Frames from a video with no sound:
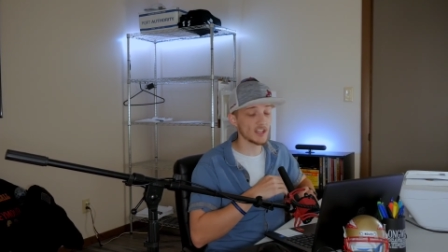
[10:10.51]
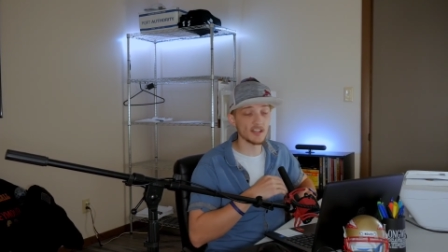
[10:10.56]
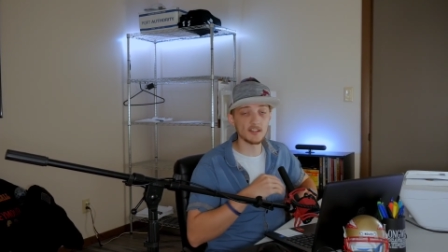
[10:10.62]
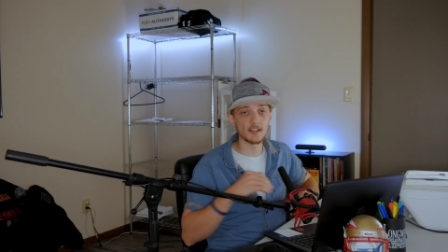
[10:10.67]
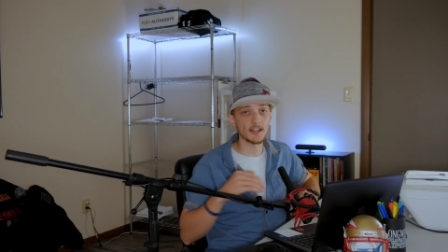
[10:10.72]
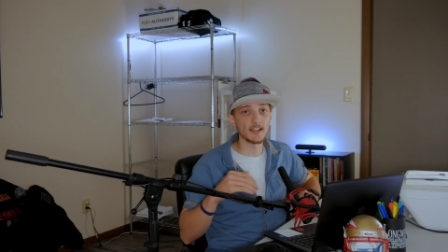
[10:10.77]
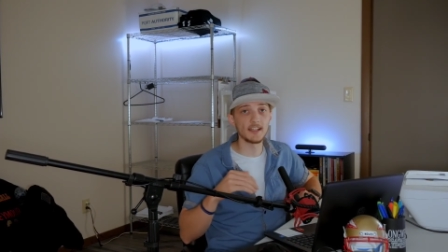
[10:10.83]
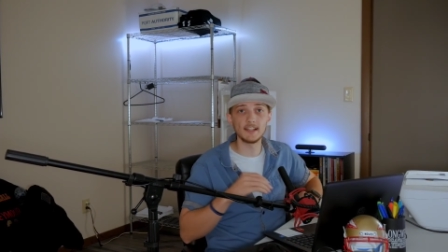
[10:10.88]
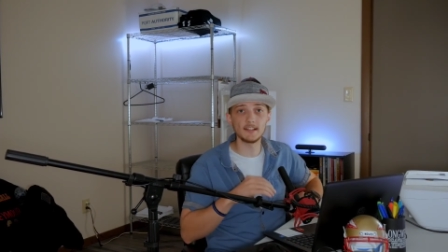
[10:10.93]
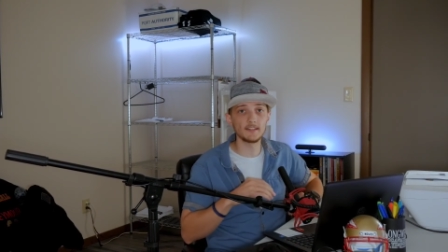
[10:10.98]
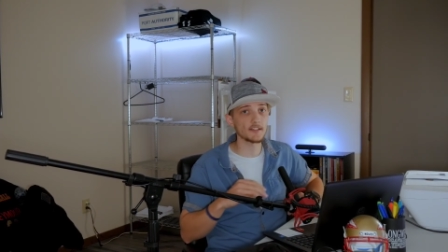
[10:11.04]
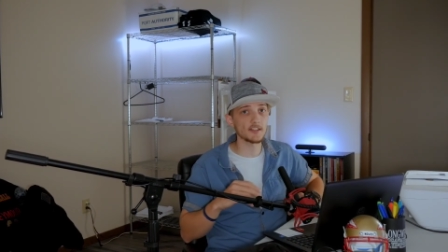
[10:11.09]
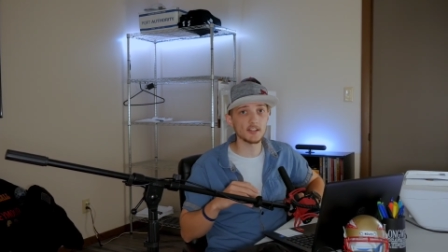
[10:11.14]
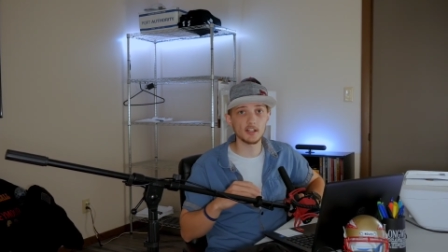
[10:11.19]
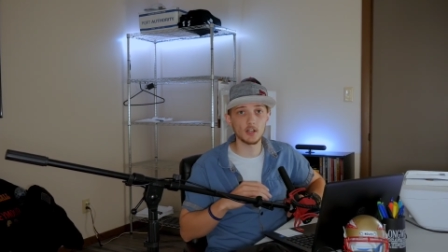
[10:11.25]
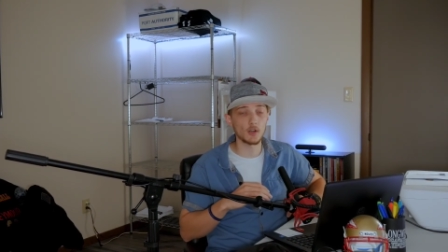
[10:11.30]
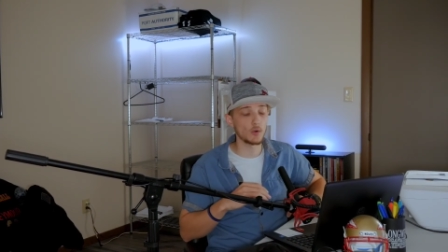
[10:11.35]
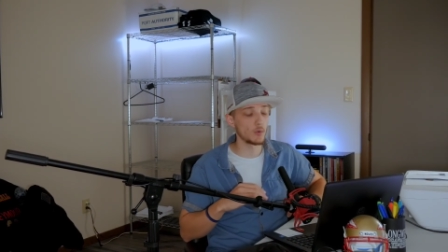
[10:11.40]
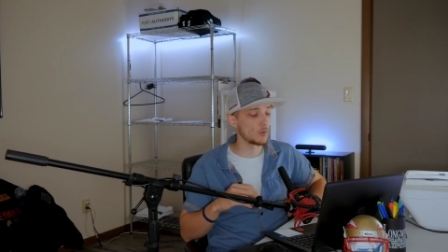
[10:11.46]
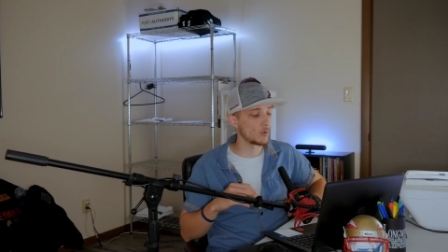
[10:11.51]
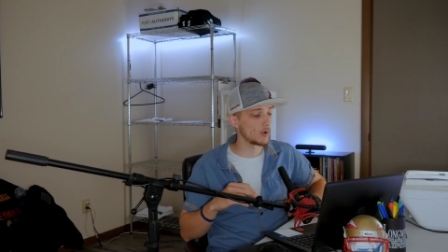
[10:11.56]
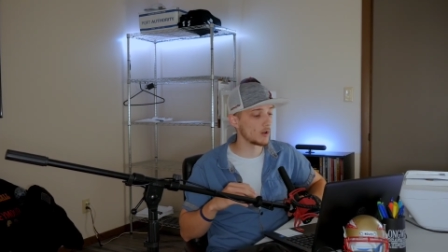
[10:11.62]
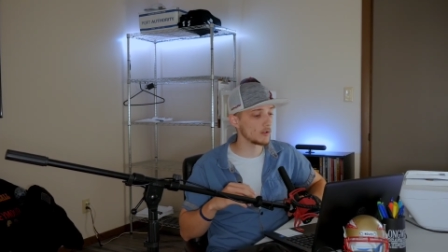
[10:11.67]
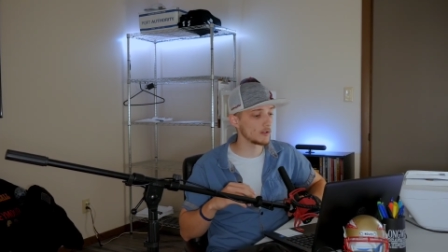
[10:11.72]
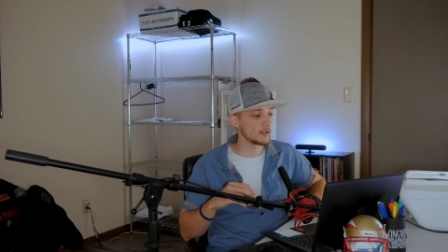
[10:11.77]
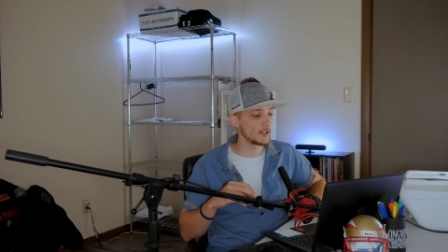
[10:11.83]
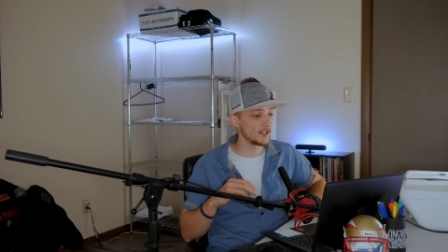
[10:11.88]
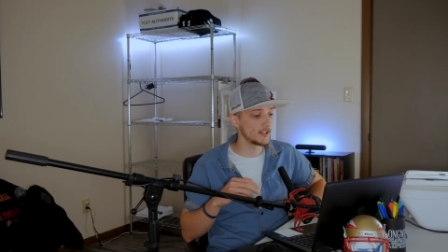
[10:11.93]
is that He doesn't
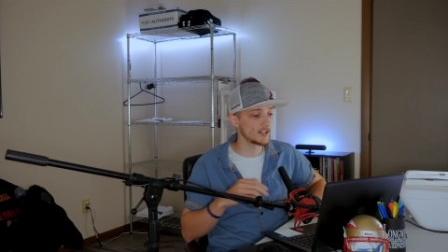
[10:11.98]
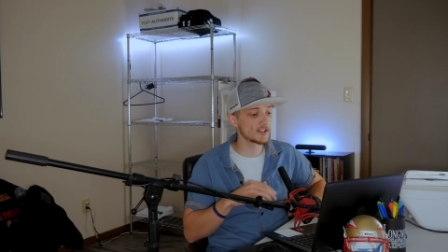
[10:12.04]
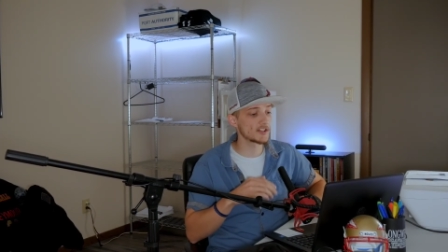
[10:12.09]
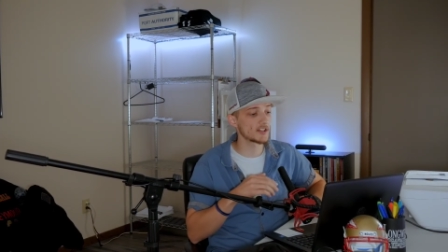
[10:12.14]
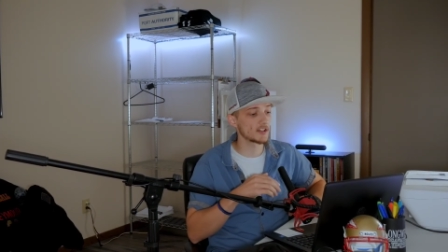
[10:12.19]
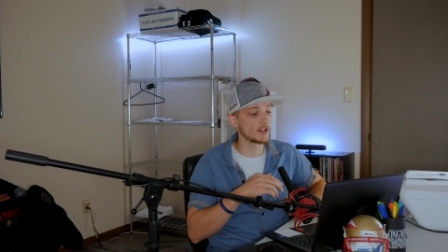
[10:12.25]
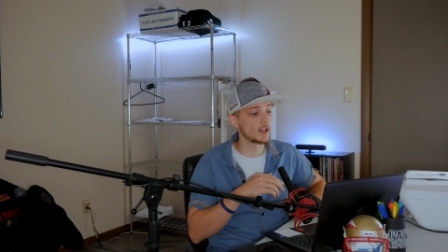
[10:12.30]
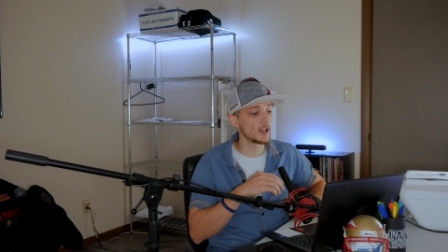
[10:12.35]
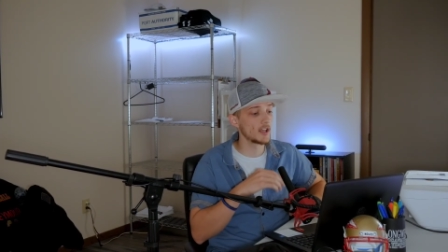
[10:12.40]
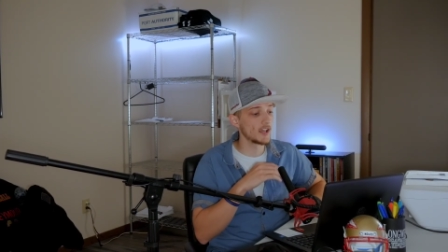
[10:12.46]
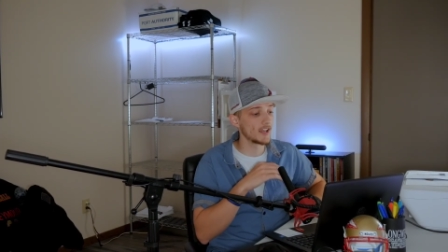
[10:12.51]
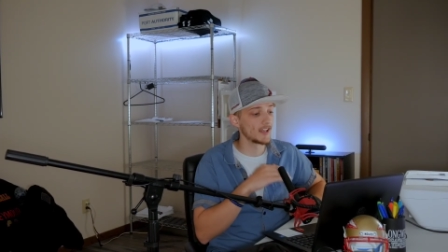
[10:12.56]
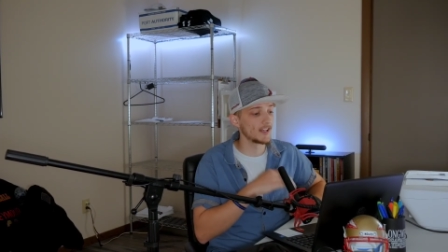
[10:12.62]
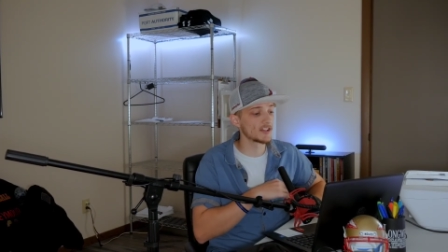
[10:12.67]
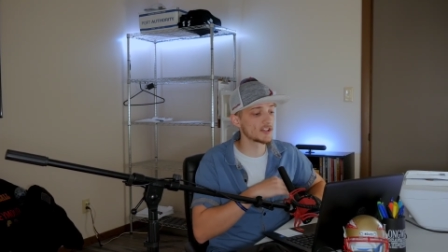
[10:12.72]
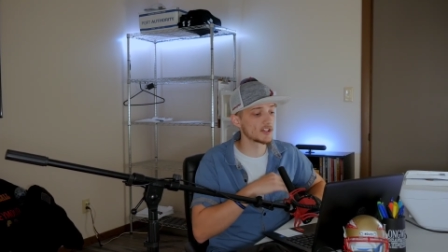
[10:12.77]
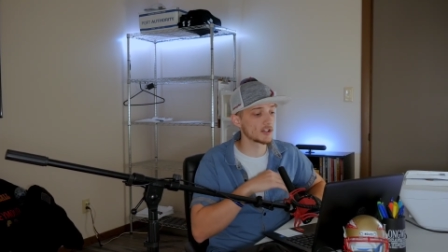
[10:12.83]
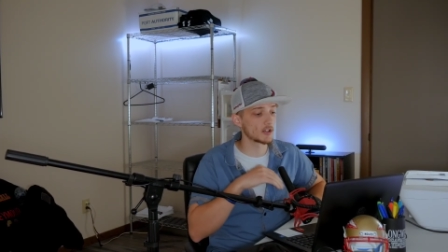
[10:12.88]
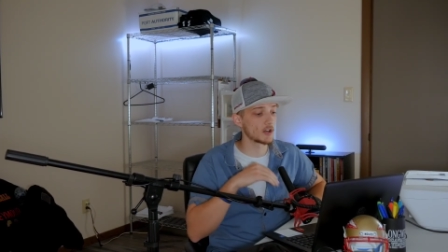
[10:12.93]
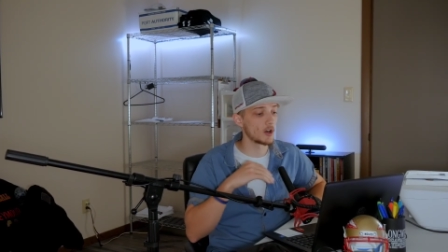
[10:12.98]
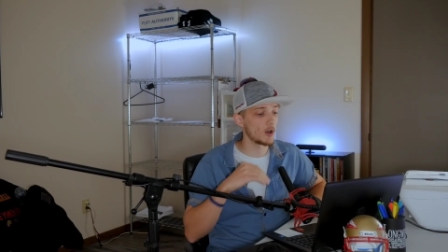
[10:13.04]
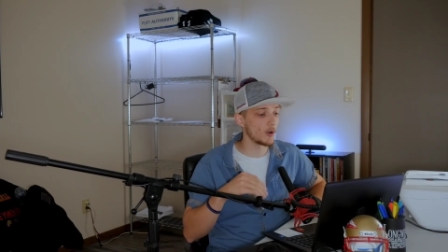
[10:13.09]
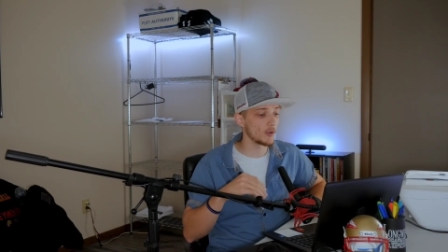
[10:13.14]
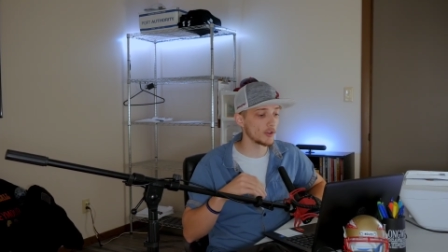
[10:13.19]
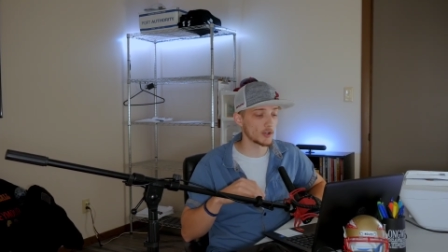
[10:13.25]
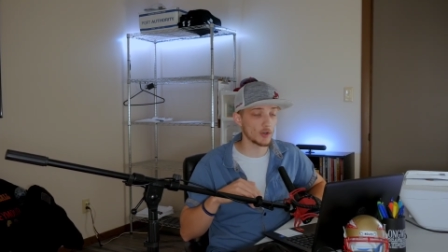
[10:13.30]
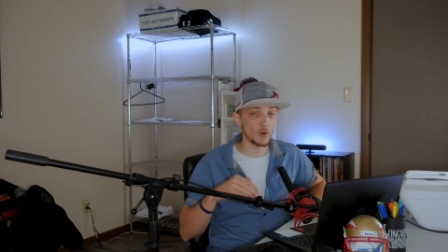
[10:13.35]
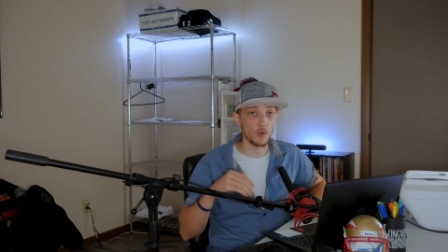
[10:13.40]
call
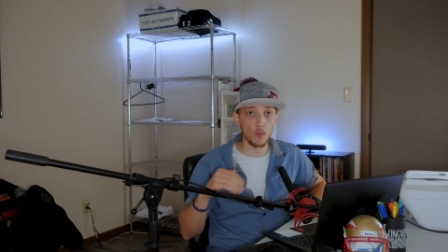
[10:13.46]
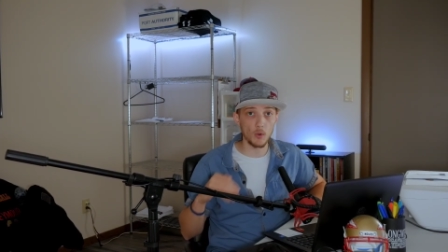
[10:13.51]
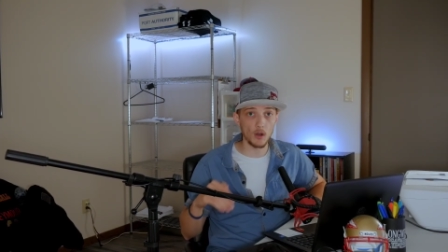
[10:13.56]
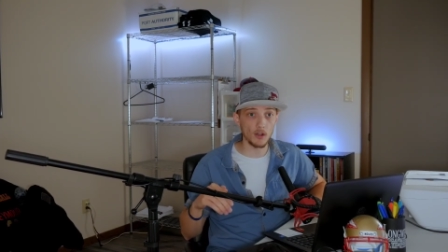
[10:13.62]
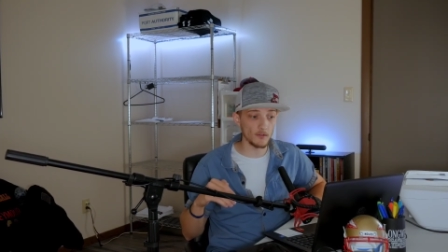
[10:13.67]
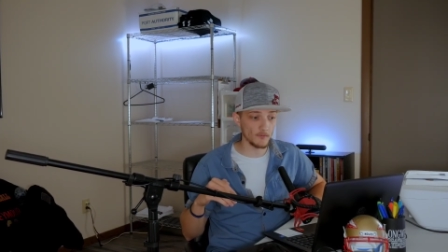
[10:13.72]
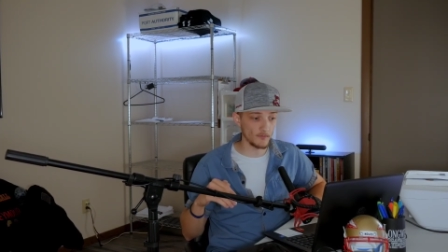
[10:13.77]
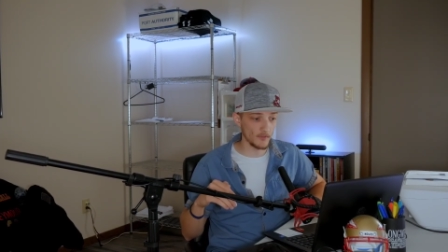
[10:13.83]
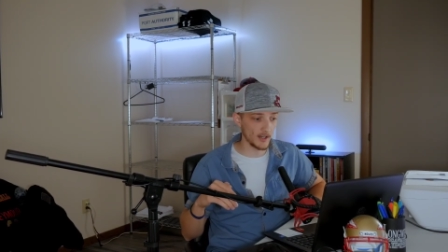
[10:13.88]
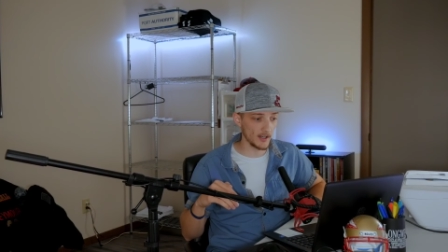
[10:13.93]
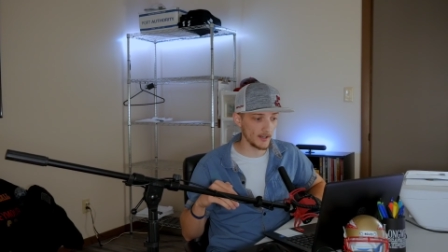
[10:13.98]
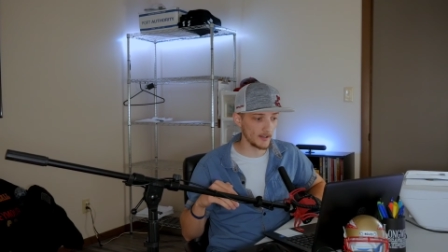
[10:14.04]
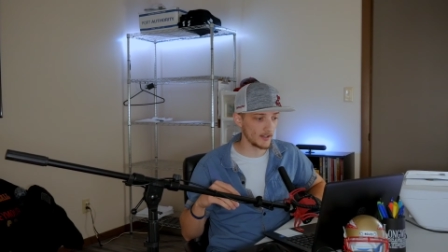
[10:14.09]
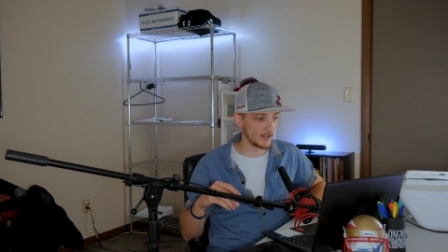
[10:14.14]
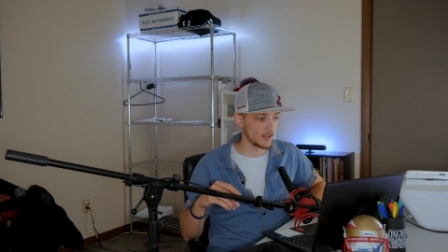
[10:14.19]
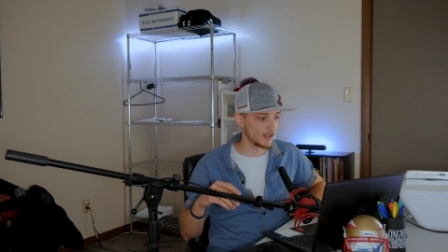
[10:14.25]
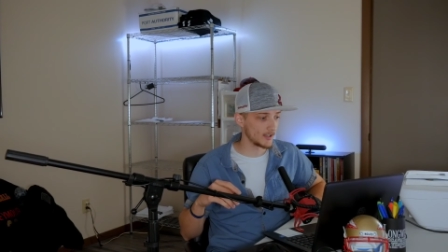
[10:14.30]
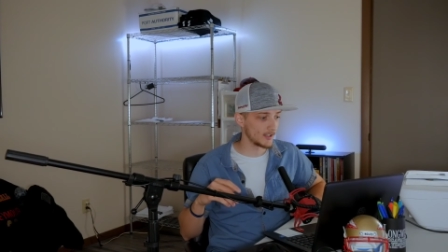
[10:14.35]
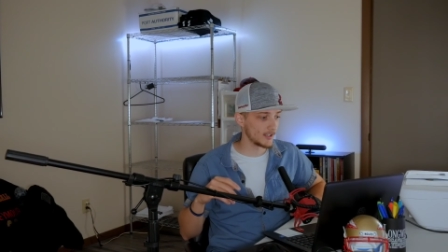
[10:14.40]
the qualified.